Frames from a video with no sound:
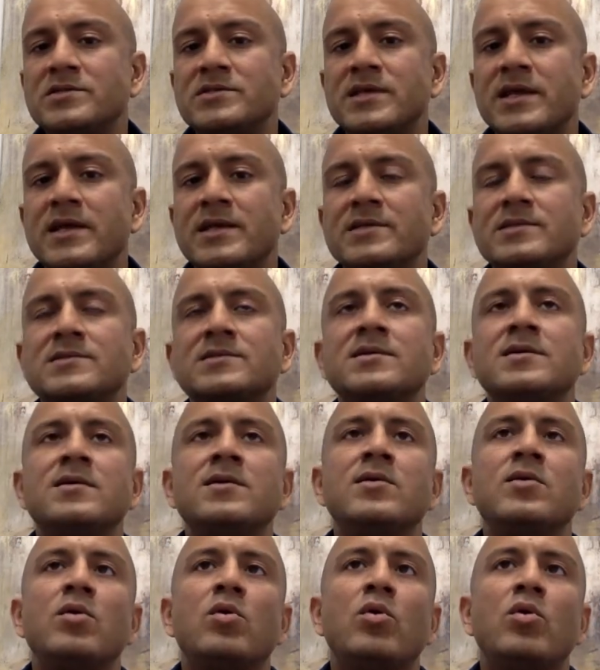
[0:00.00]
sense
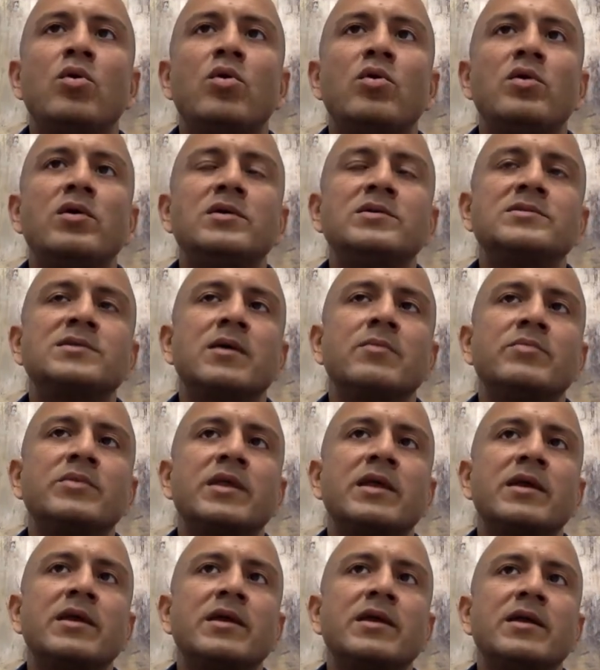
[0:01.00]
or
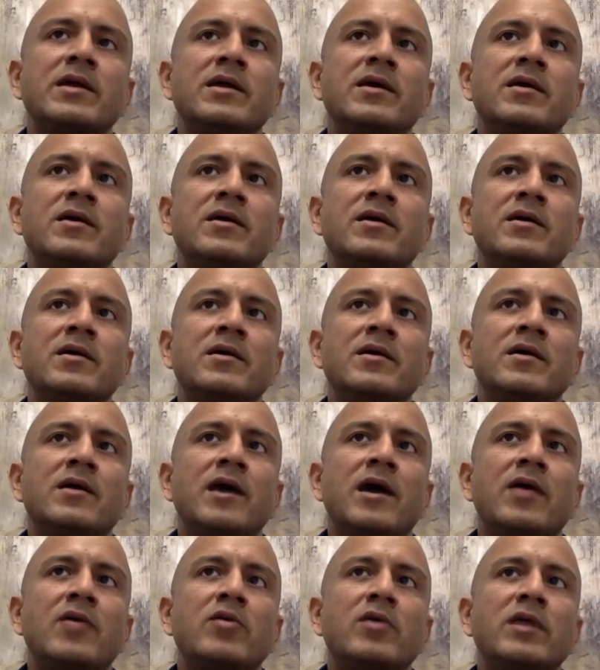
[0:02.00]
something in a,
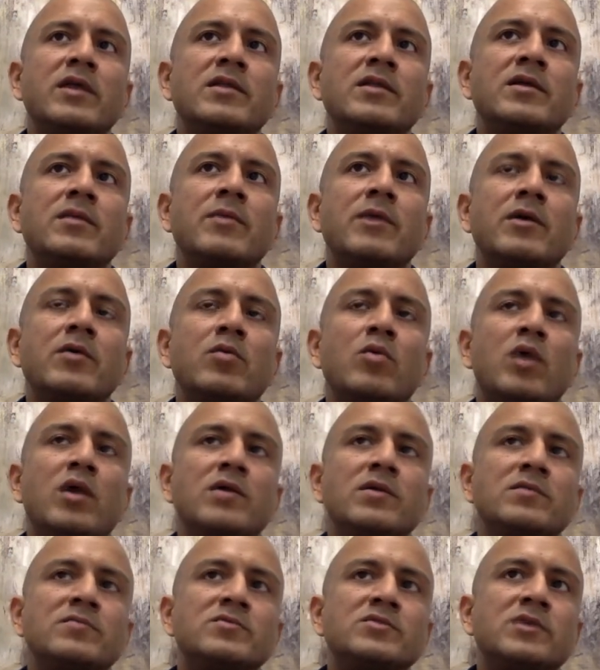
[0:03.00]
I don't know anything about
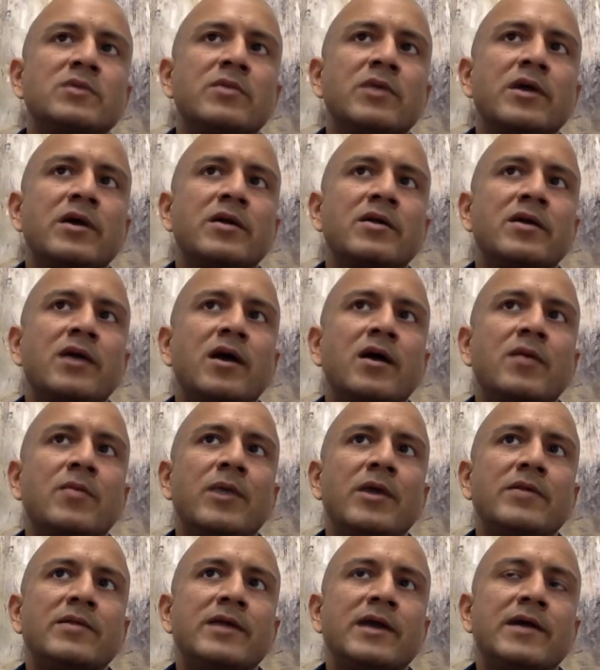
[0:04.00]
quantum, so I'm not going to talk
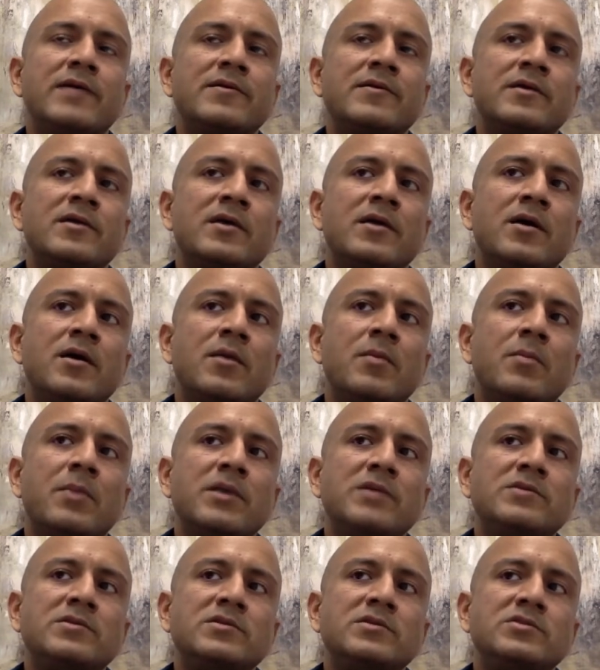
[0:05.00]
about that,
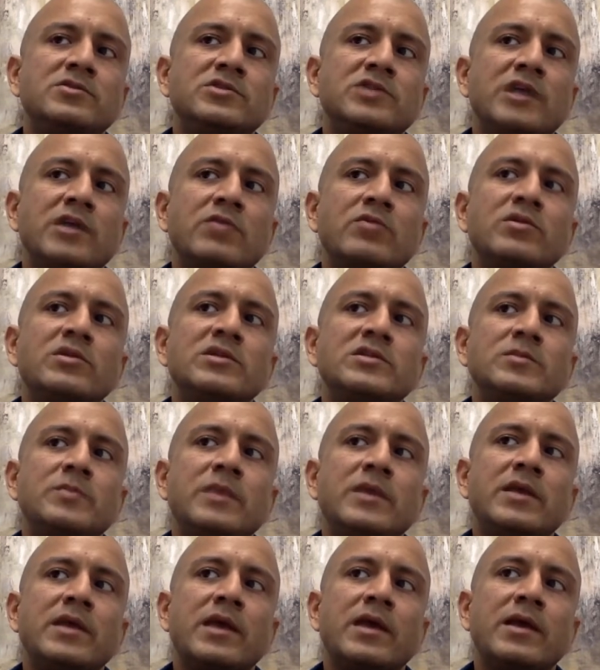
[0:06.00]
but generally
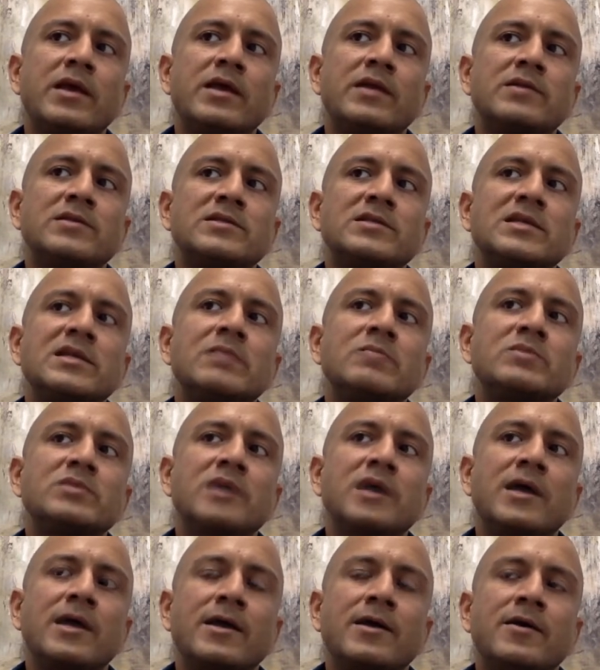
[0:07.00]
speaking, it seems
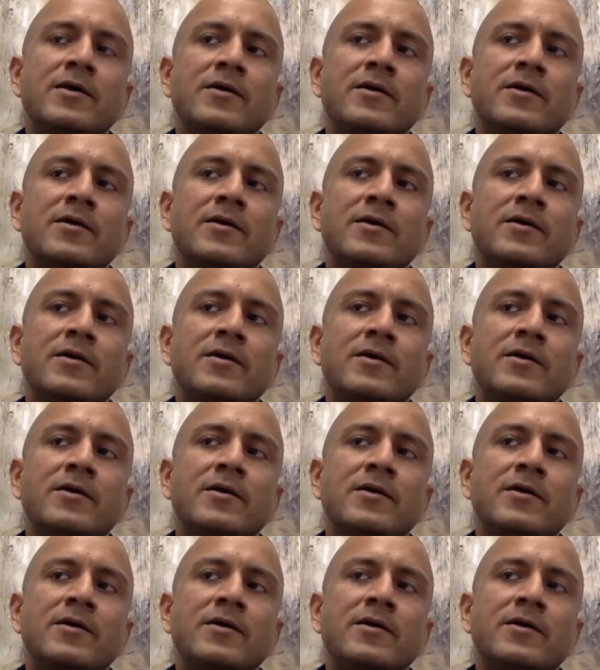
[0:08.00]
like